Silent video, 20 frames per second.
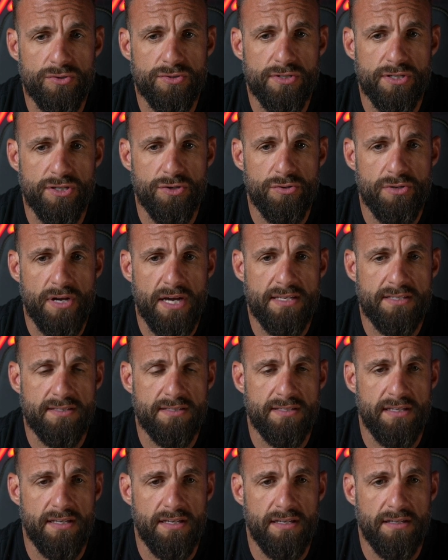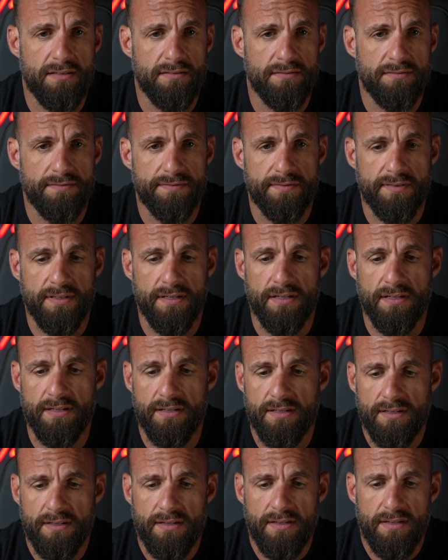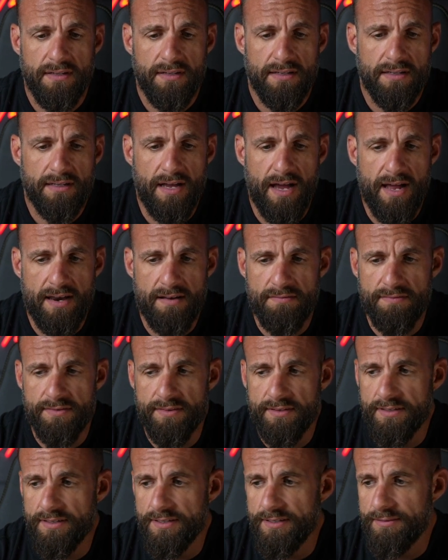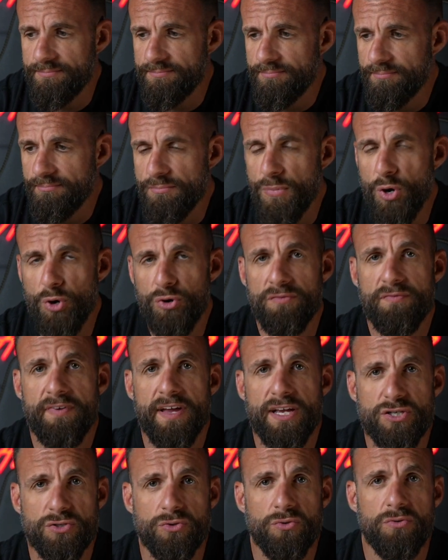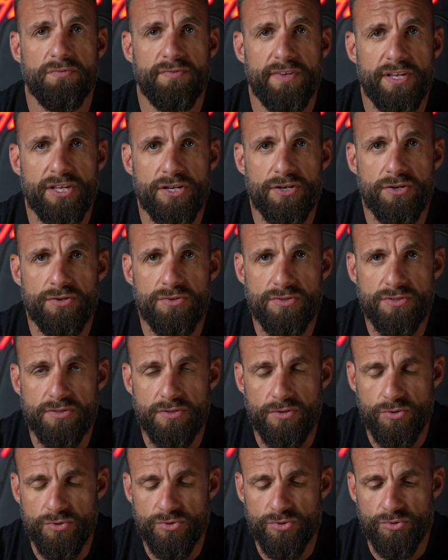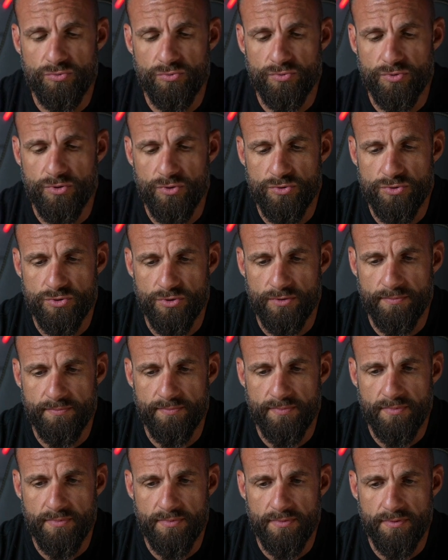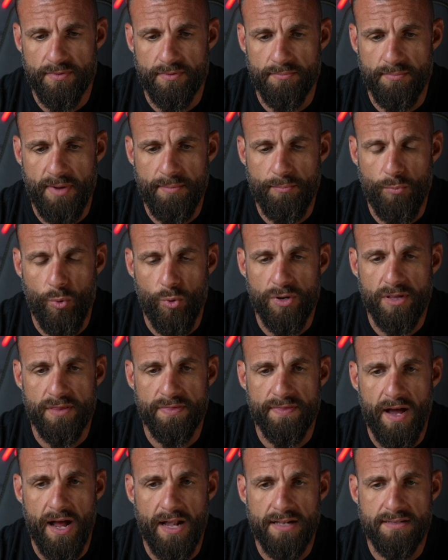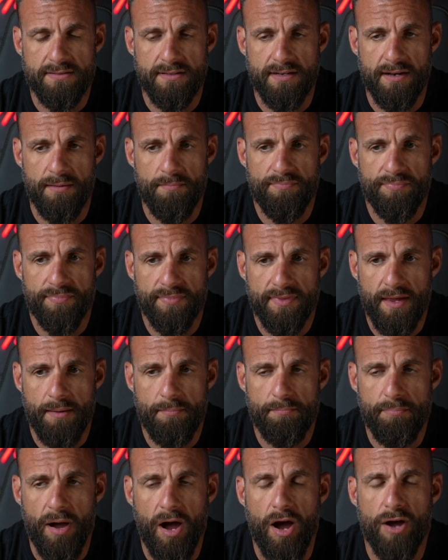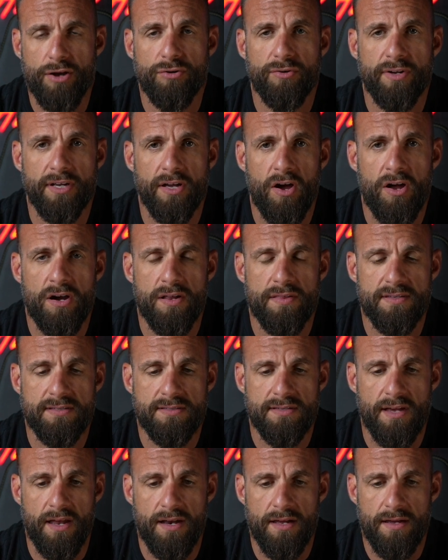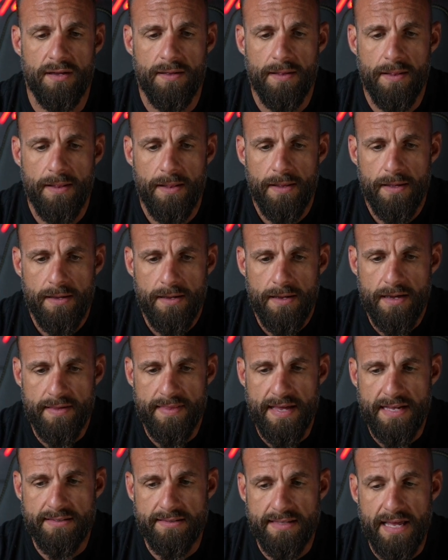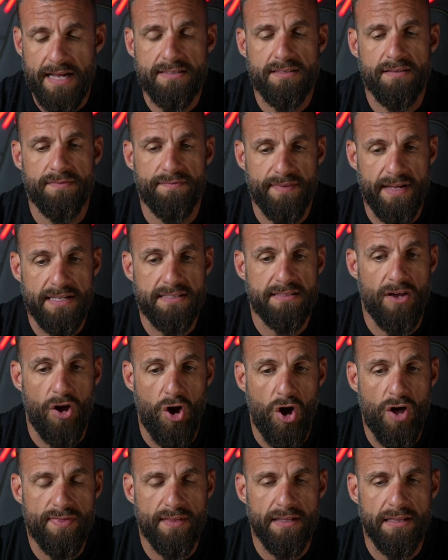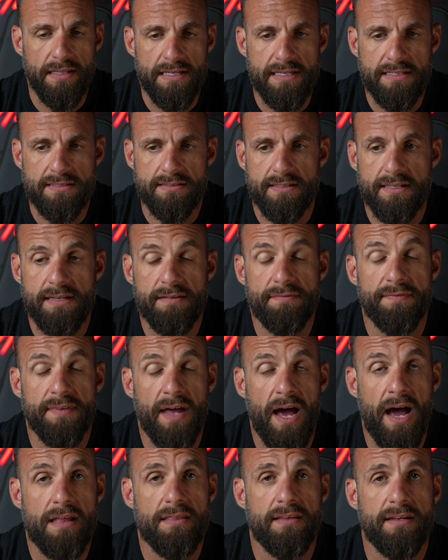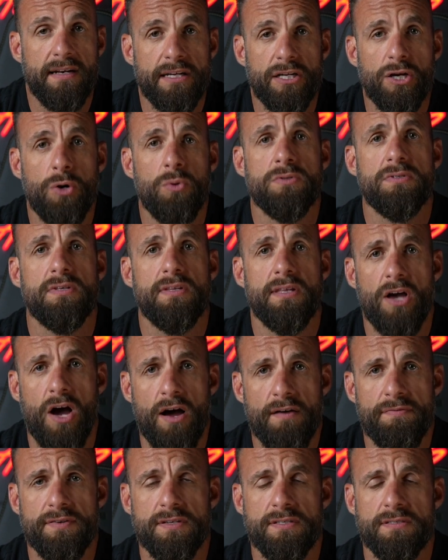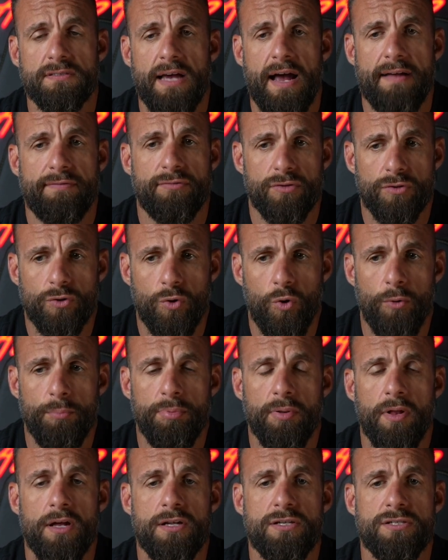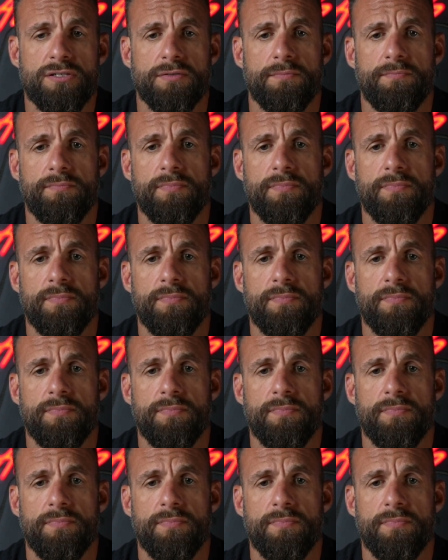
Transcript: that you guys see of the kind of the motivational videos, those are those are my morning thoughts that I'm I'm pondering on in the sauna. And that that's if that's on the list. If not, then I go into the office after the cold plunge,